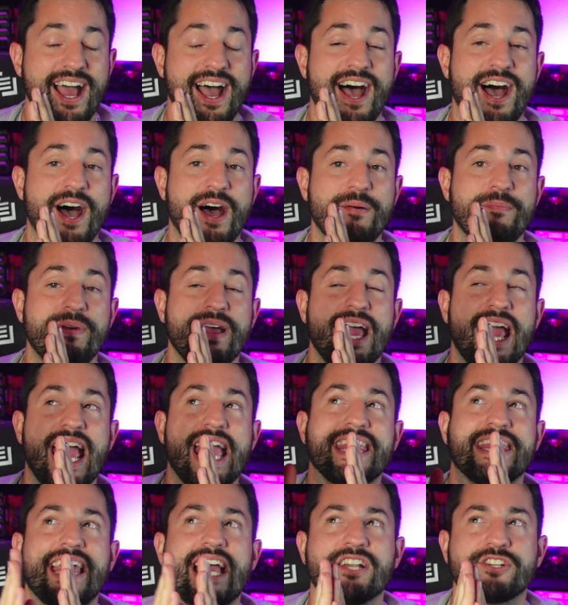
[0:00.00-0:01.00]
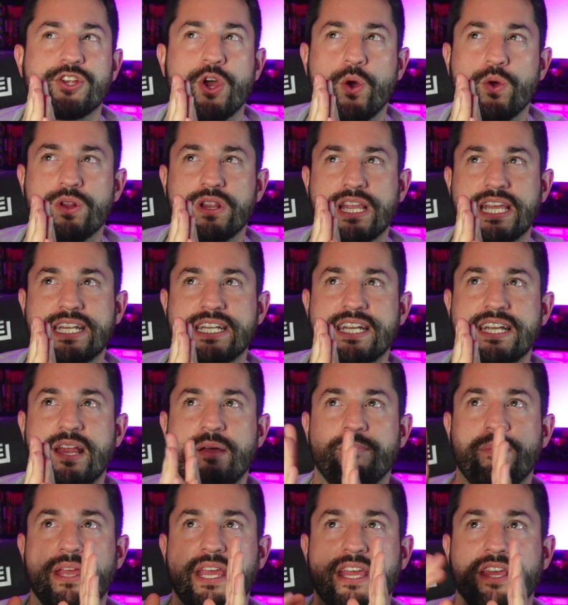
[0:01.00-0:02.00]
And that total ended
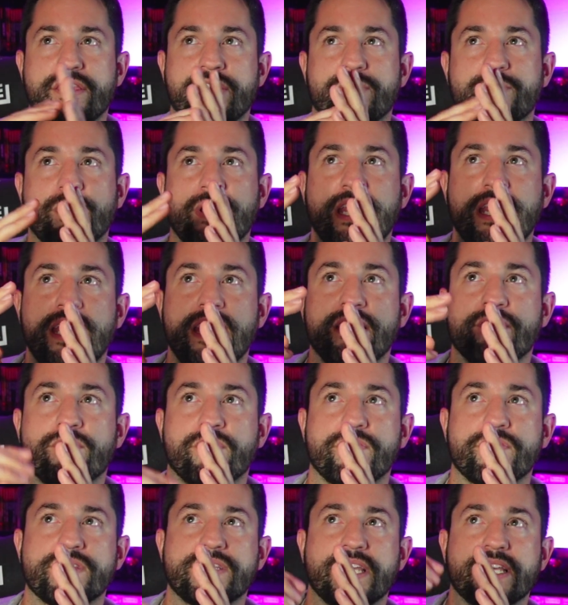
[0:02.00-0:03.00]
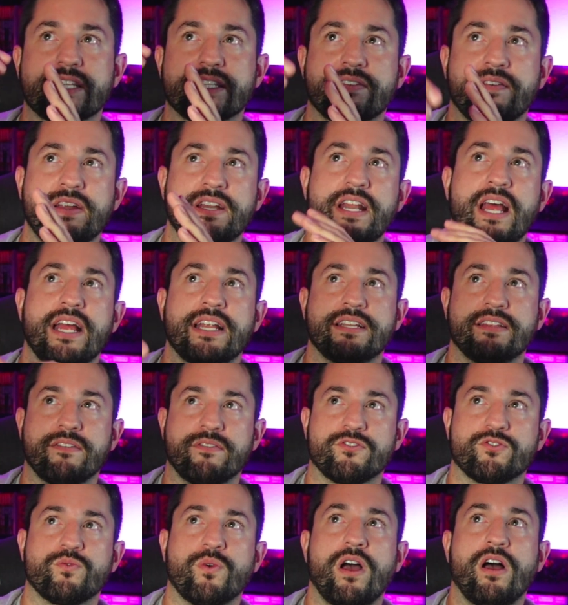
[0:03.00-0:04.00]
up being 3, 4, 6, 7, 8, 9, 10,
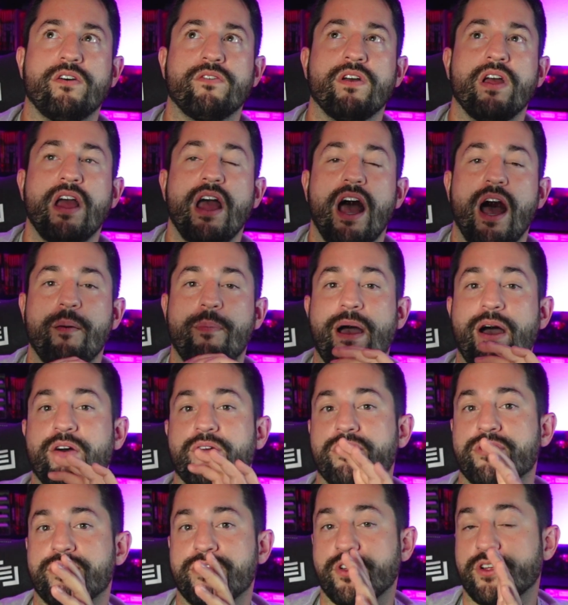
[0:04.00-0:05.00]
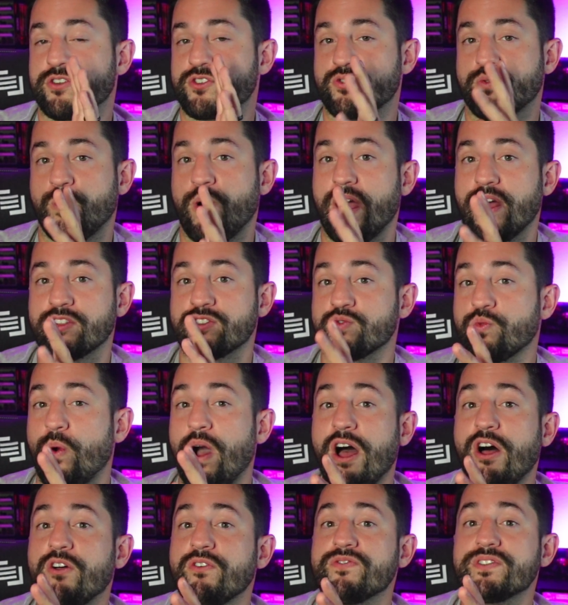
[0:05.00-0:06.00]
11, 12, about
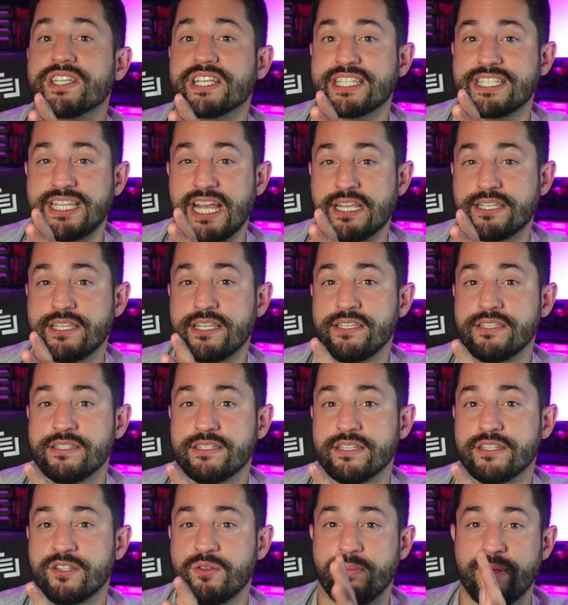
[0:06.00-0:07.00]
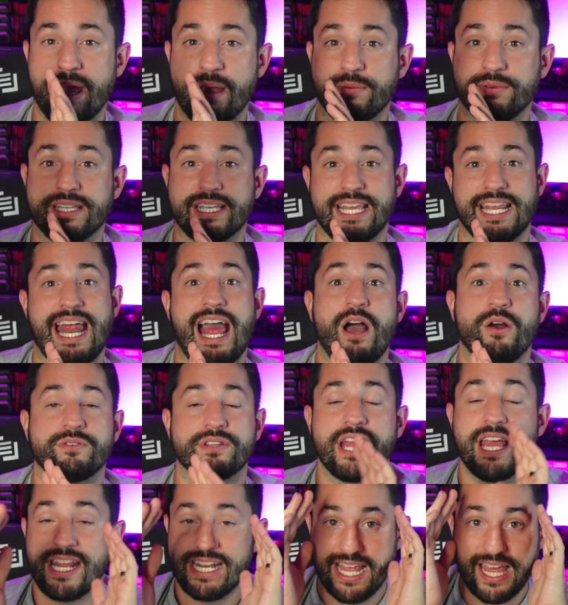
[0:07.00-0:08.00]
12 successes to be able to get out.
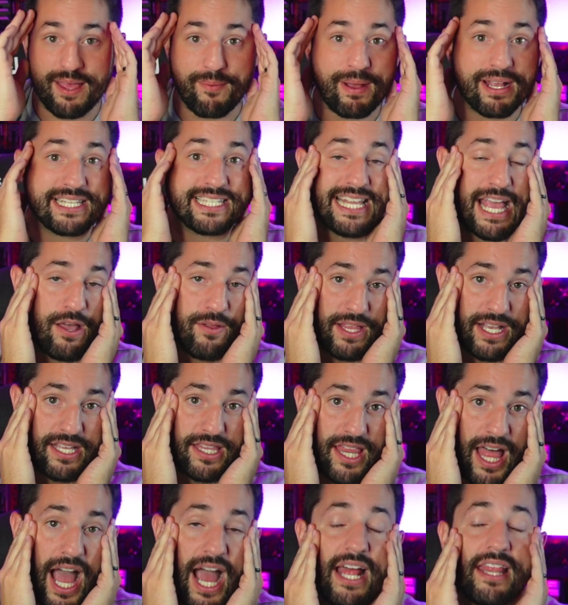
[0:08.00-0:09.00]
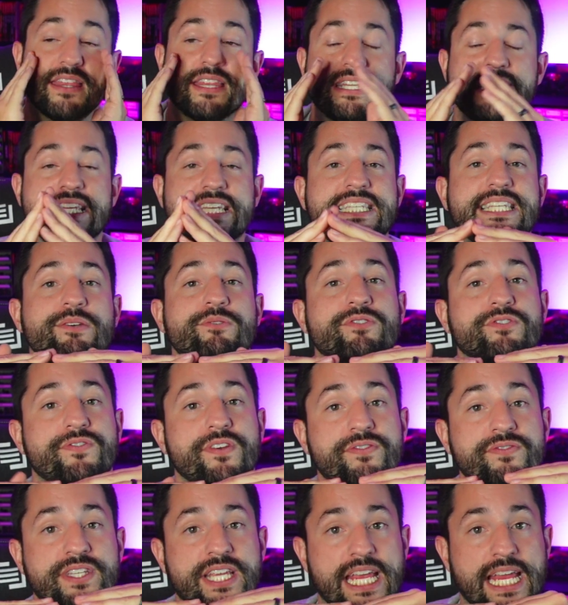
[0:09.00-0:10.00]
Now, that might sound like a lot. The DC was
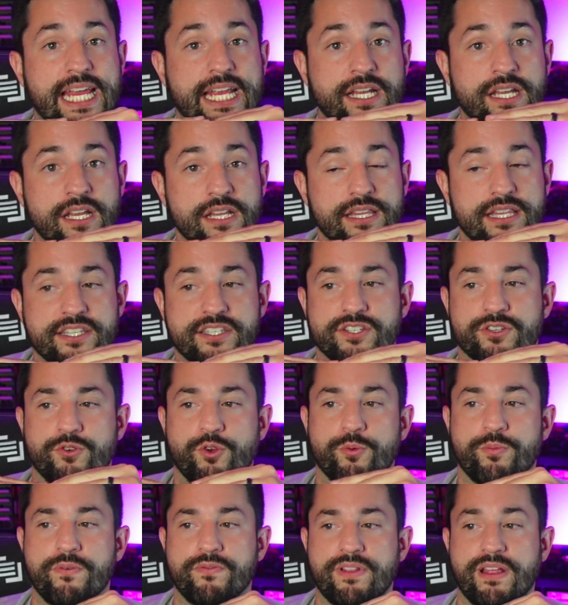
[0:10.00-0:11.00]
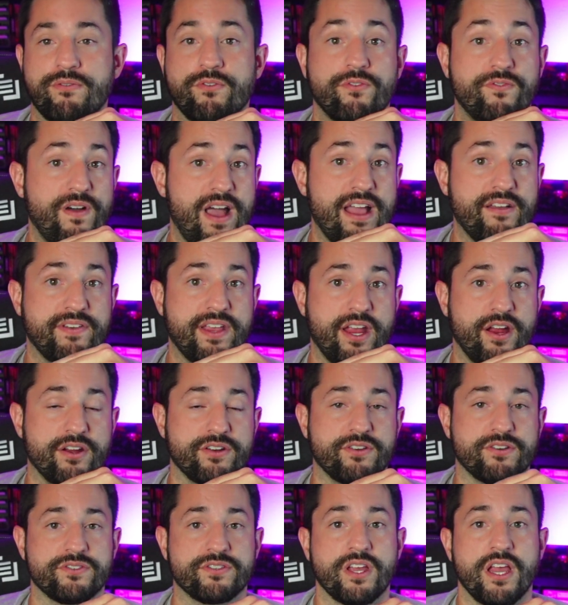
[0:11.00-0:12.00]
15. This is a group of level 5
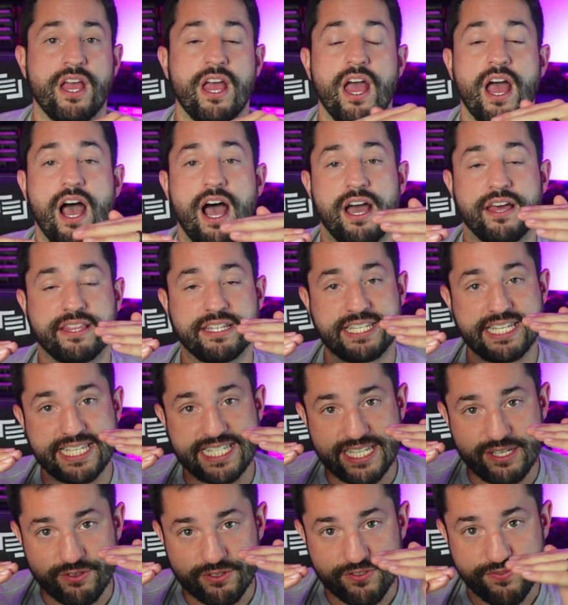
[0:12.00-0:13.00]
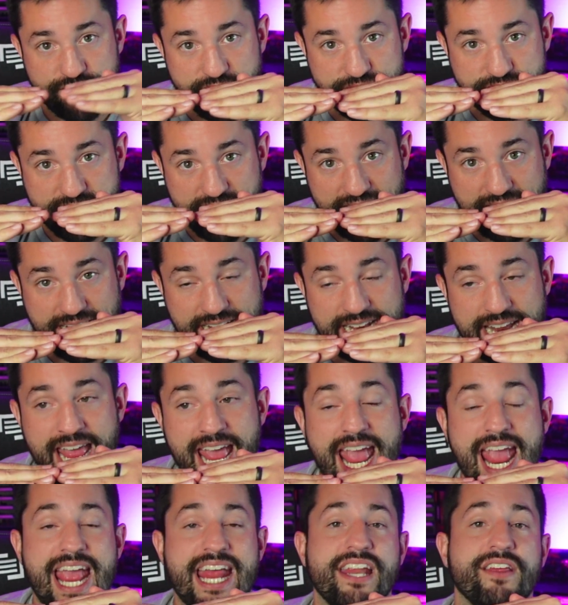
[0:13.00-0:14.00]
characters. The DC was 15,
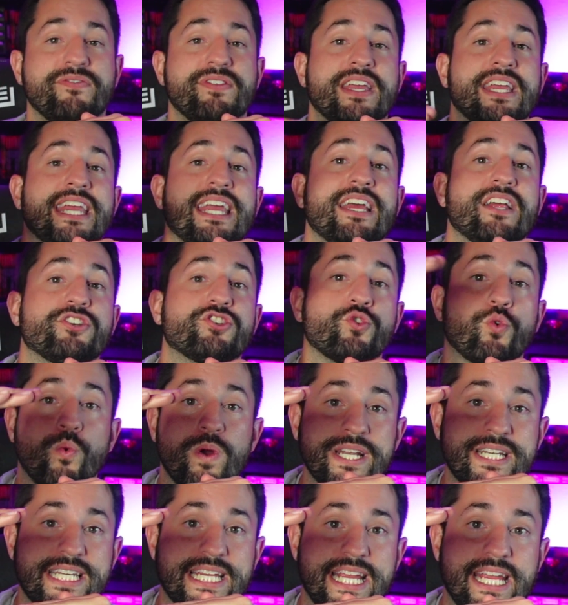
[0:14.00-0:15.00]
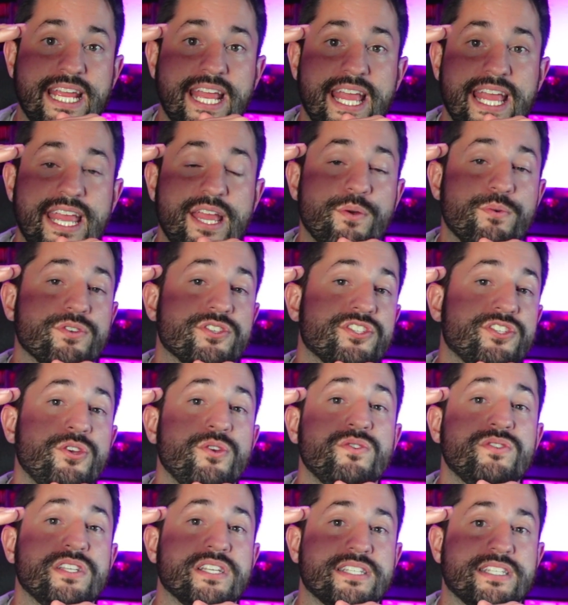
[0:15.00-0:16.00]
and if they hit 20, it was
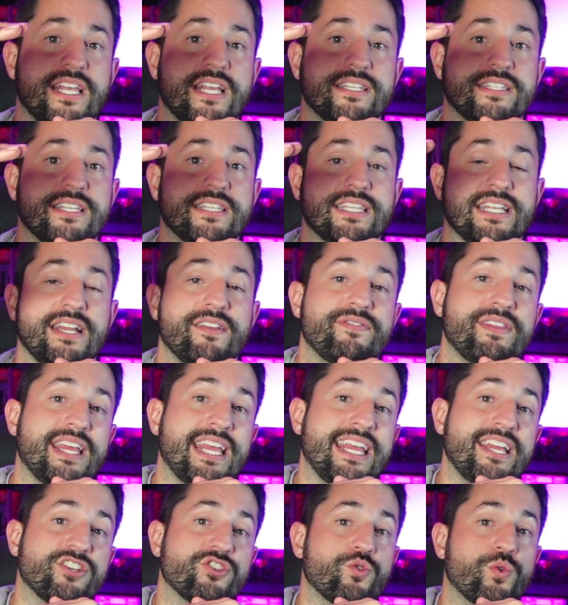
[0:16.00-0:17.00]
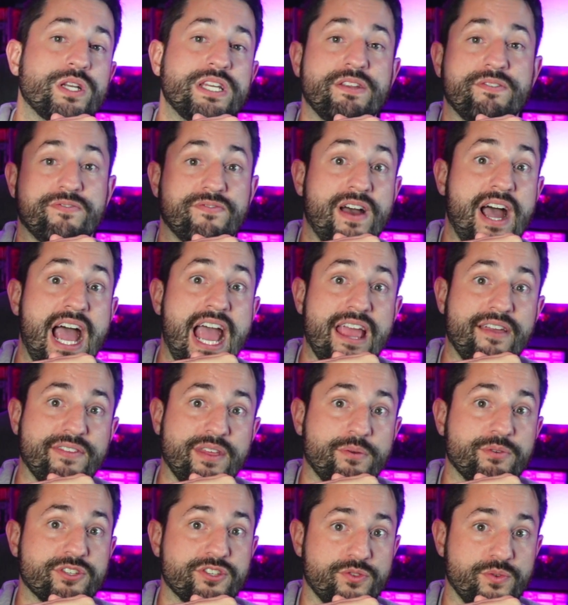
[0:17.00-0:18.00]
2 successes. And if they hit 25,
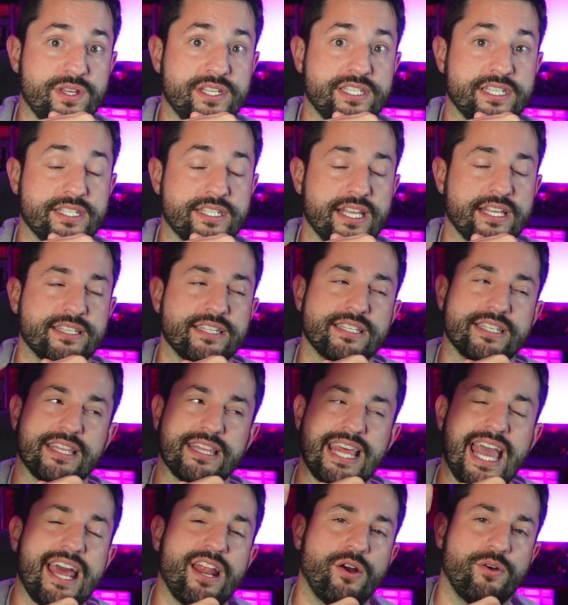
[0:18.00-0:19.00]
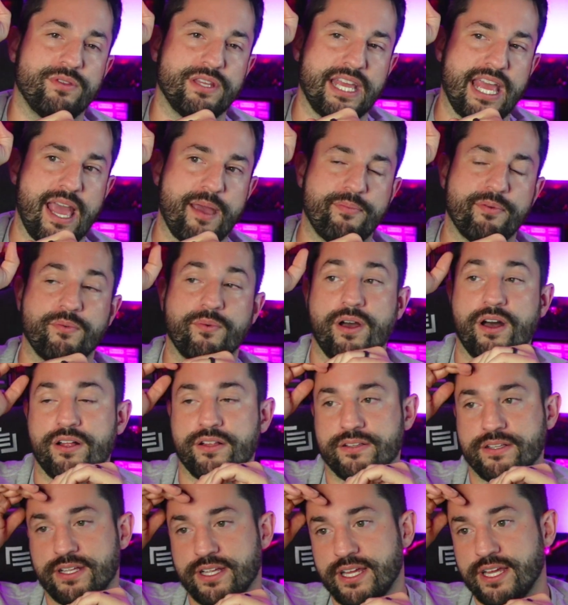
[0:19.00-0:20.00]
that was 3 successes. That only happened,
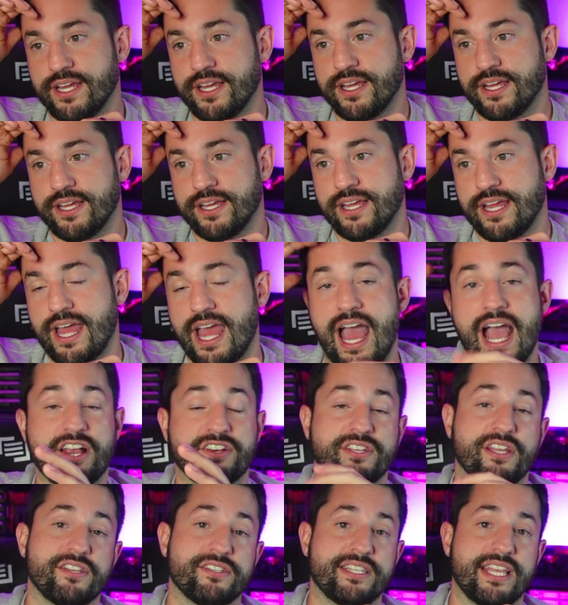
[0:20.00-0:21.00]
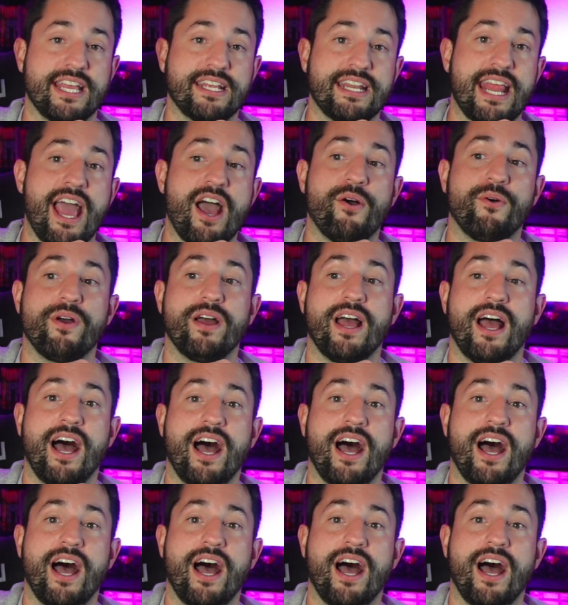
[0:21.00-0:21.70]
well, actually, I'll say it now.